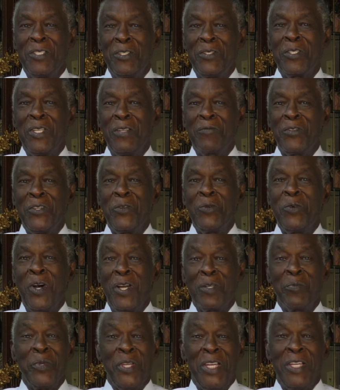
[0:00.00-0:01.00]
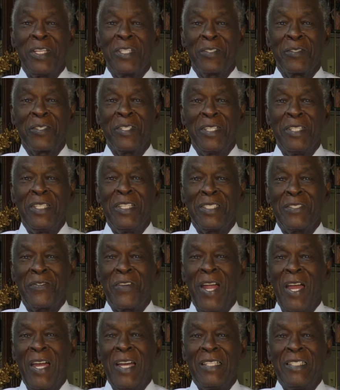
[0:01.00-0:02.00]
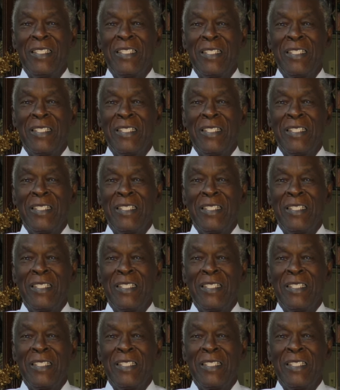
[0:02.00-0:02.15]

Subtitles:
If you want to be in this frat,